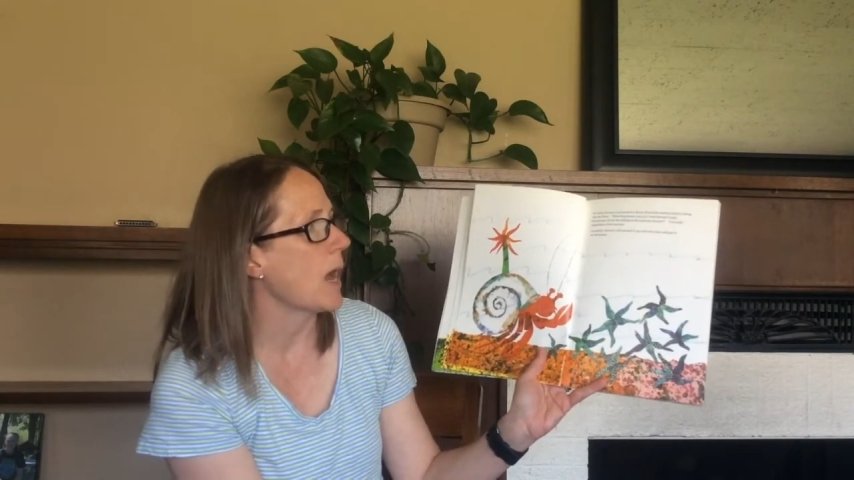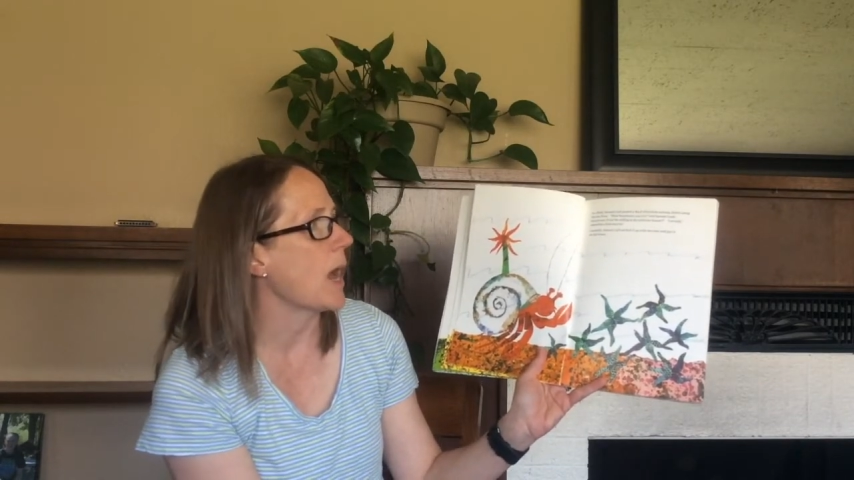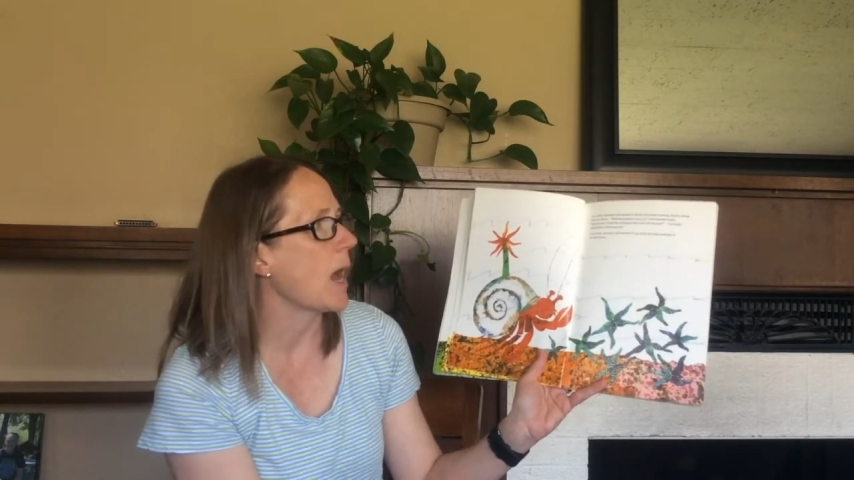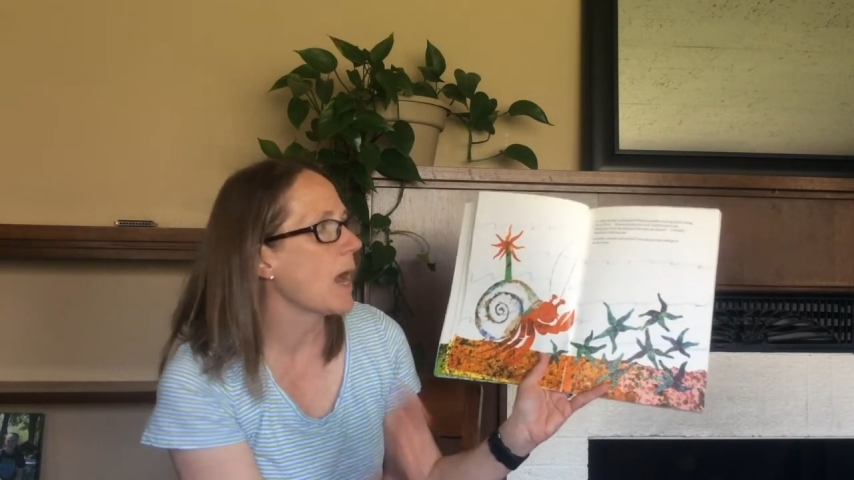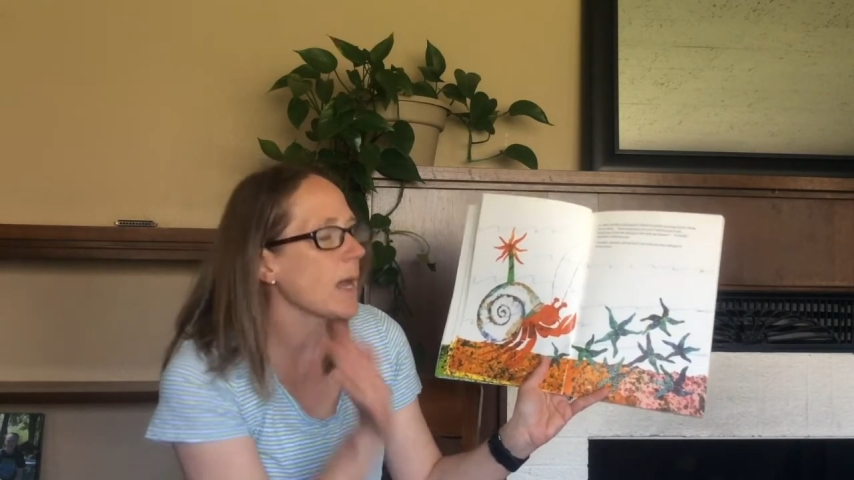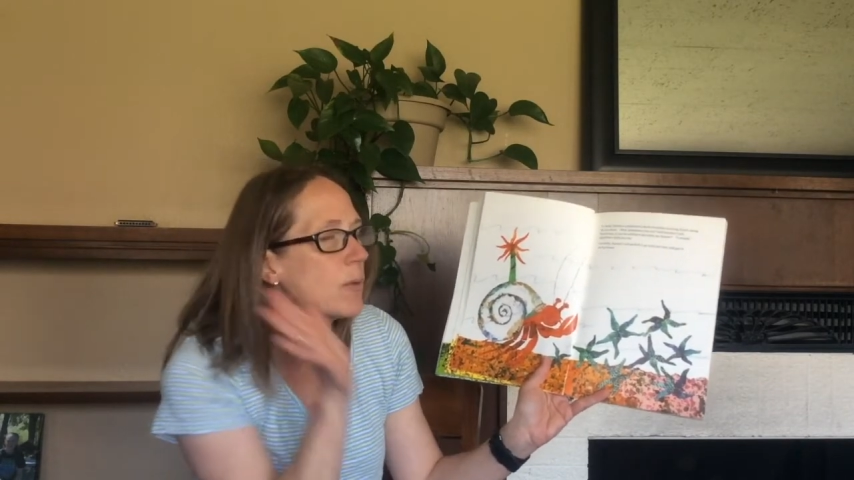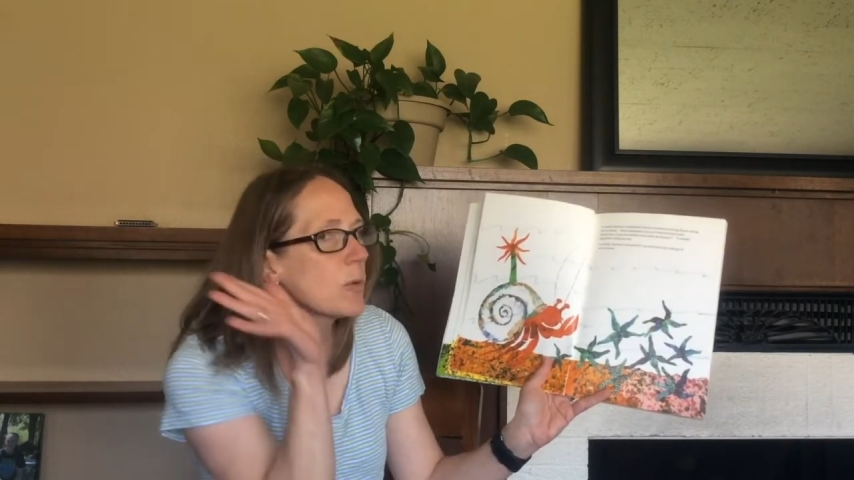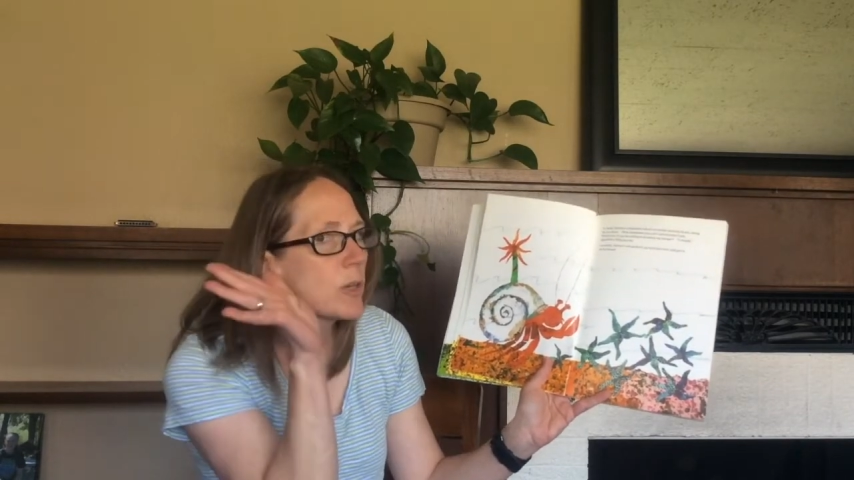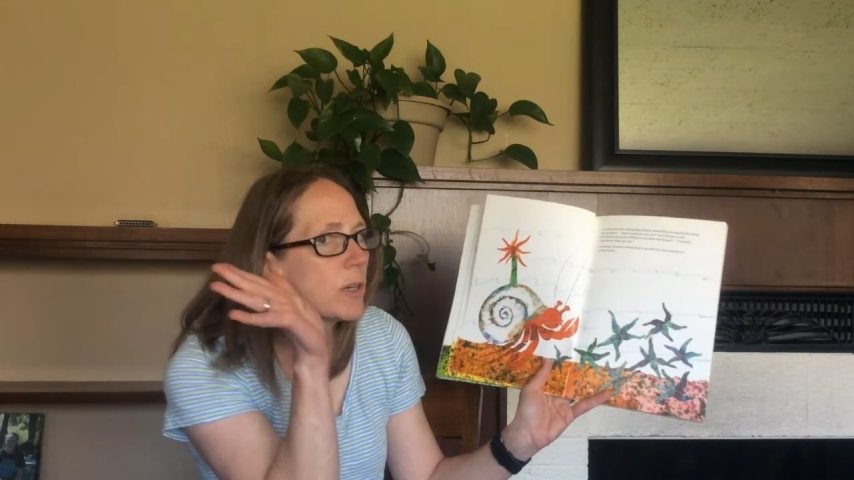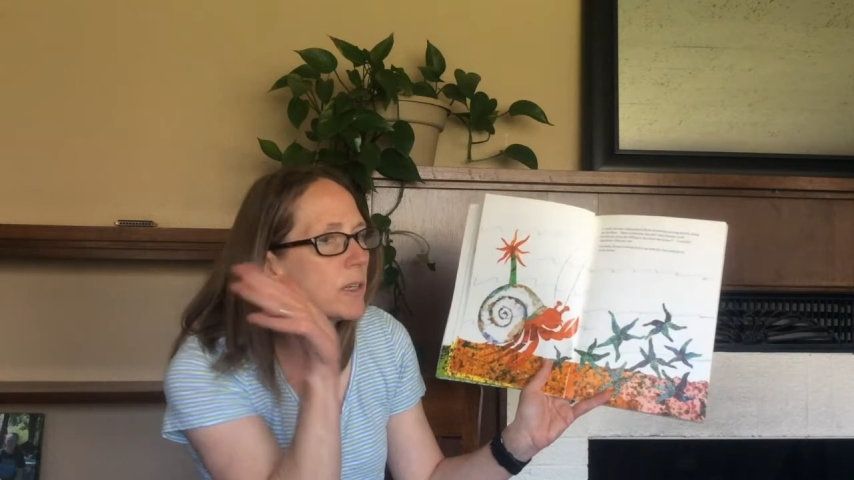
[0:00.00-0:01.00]
I
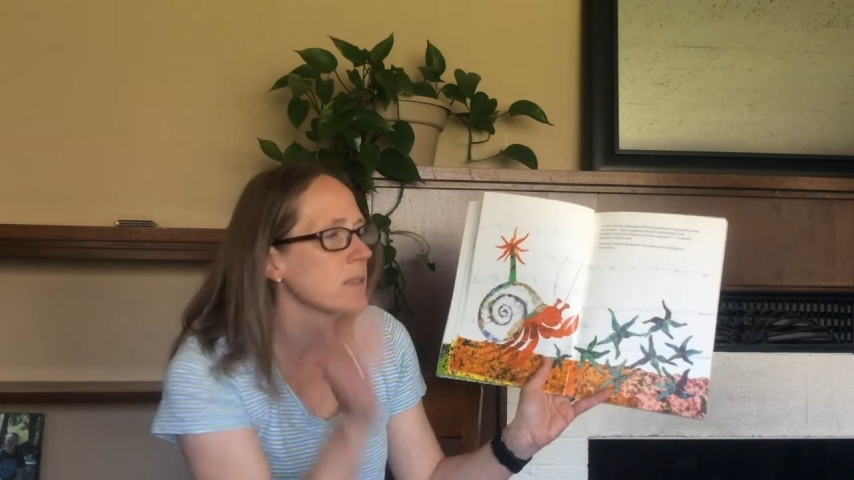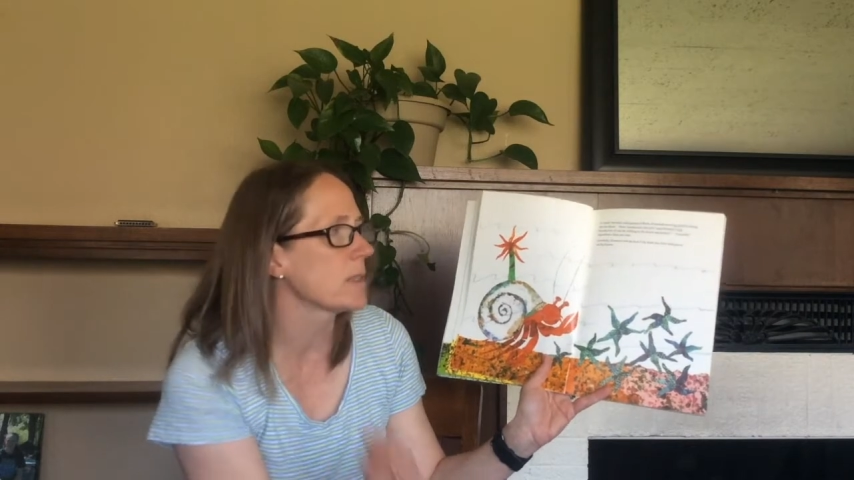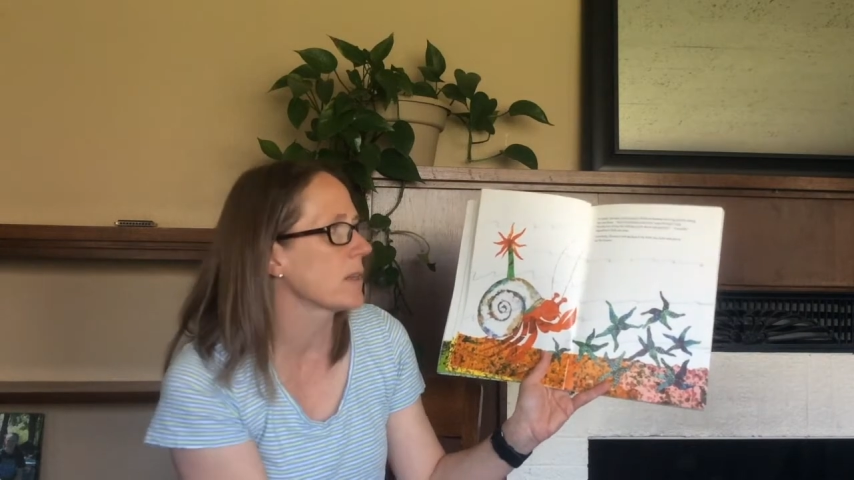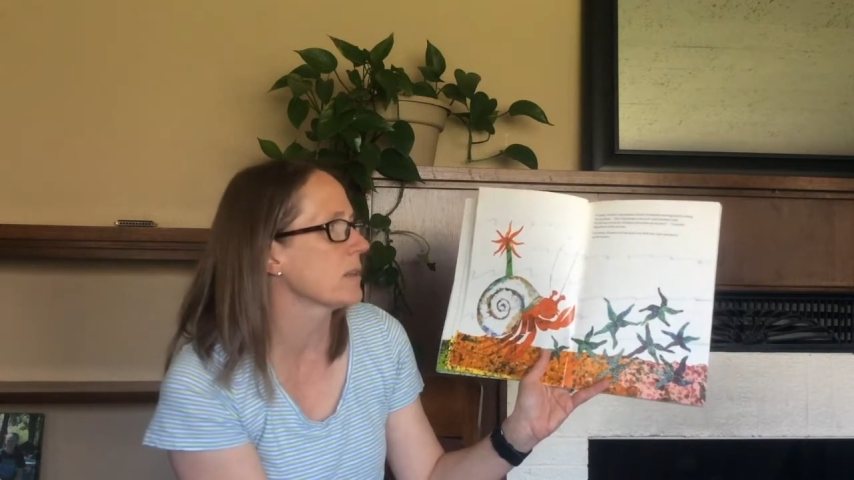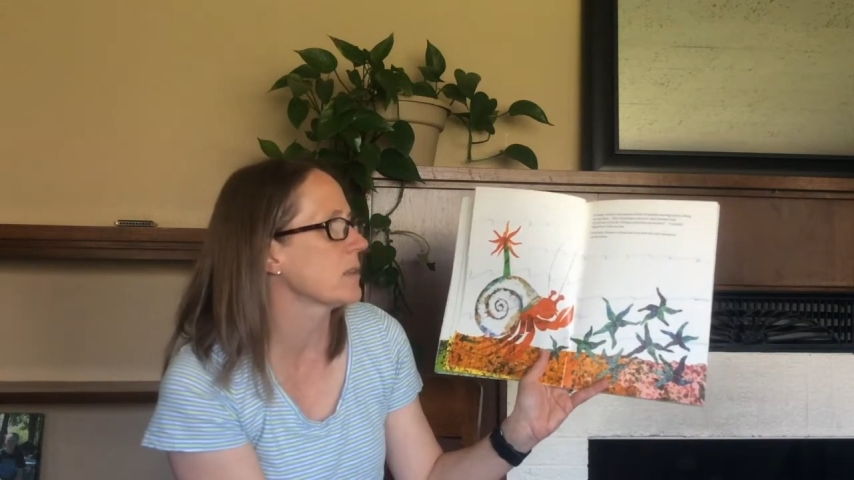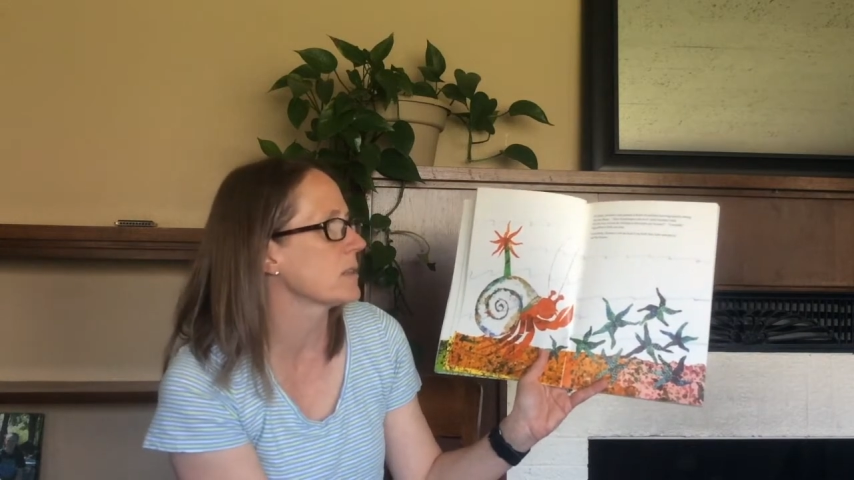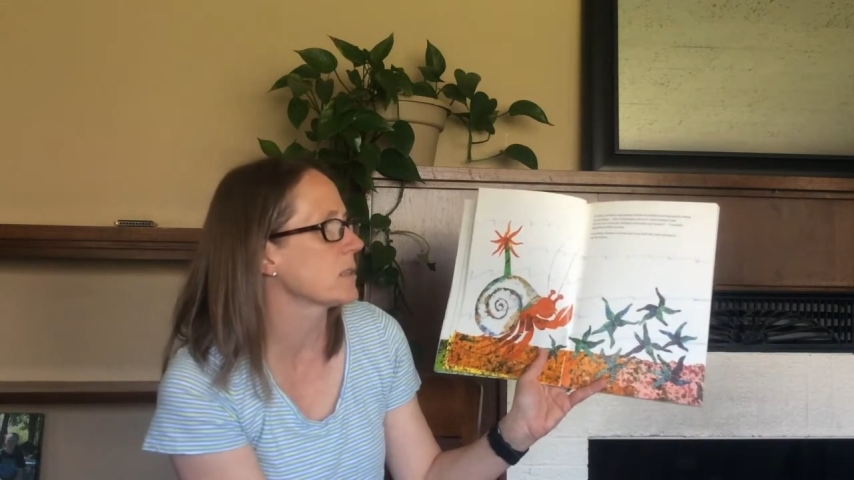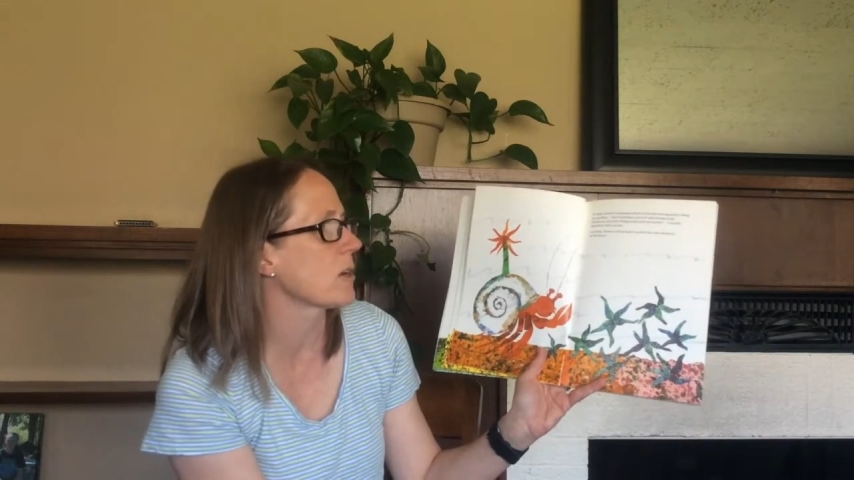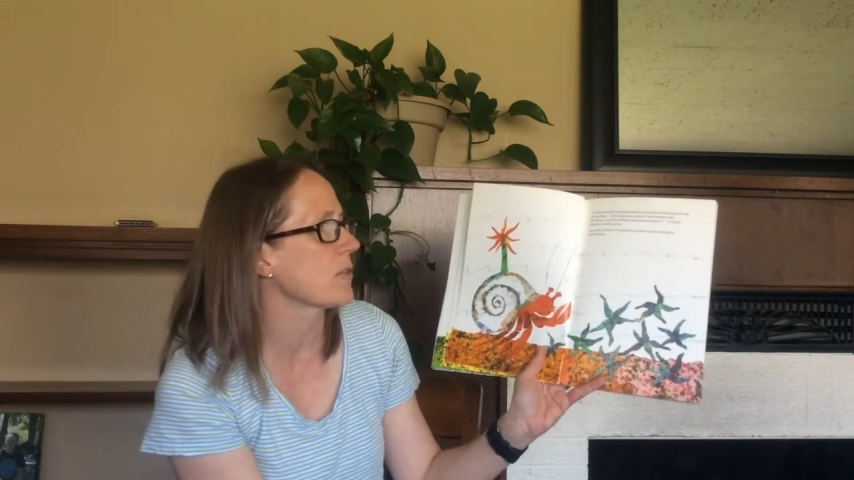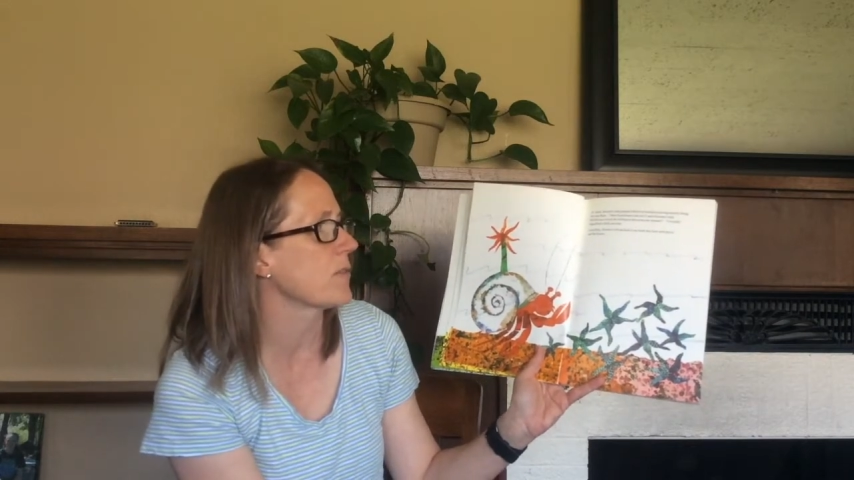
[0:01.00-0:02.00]
would, said a little
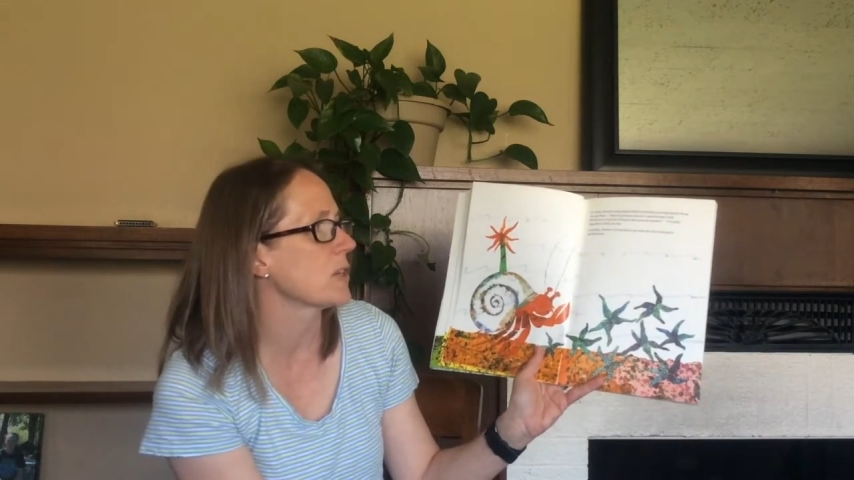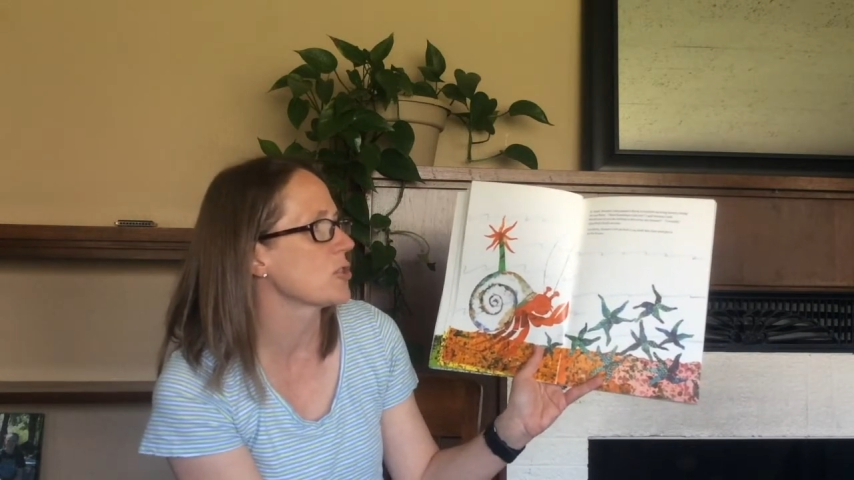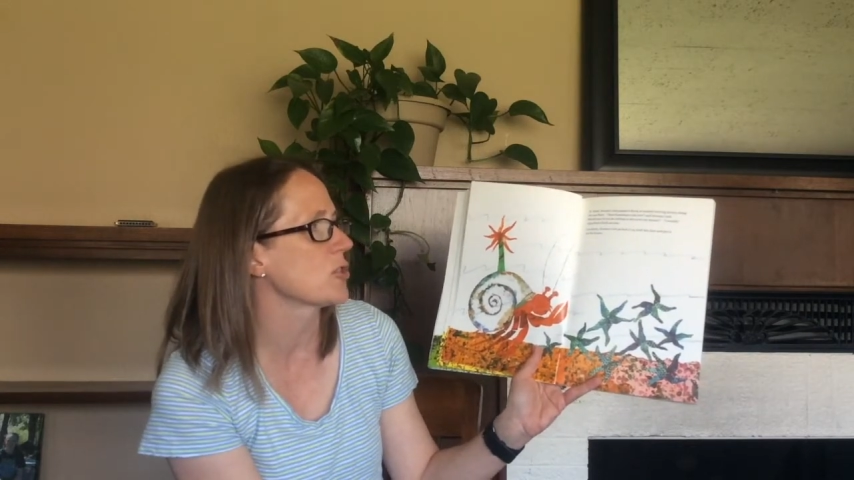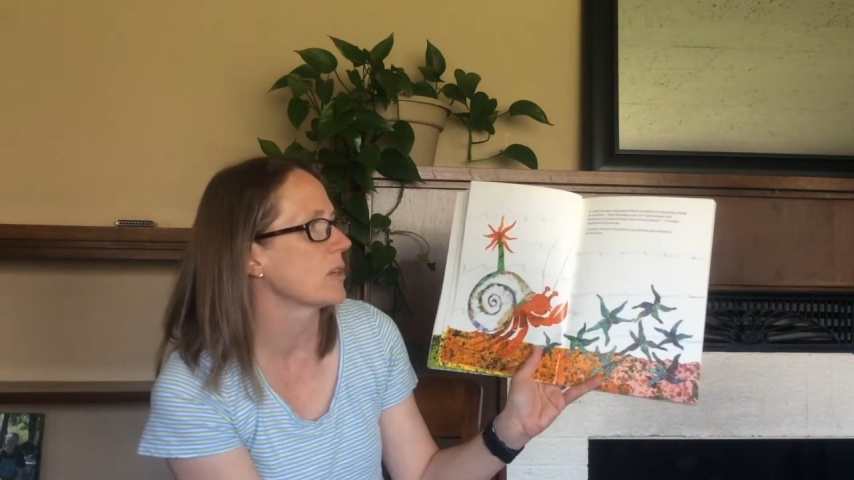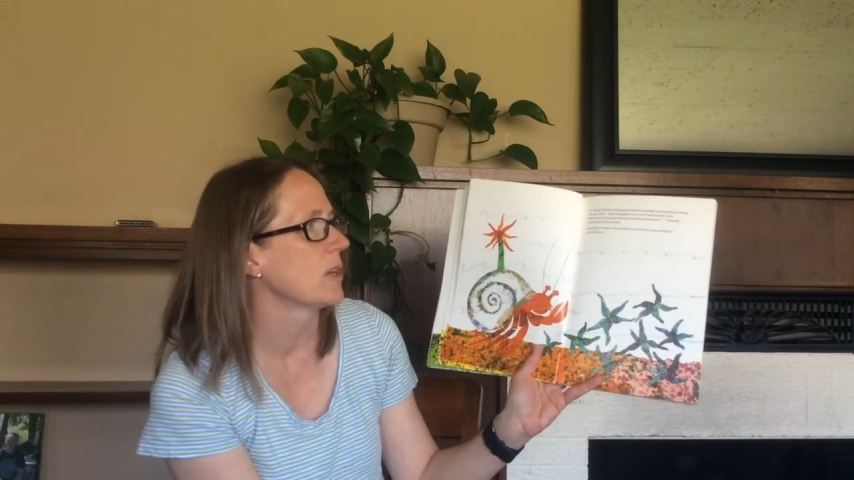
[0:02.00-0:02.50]
starfish.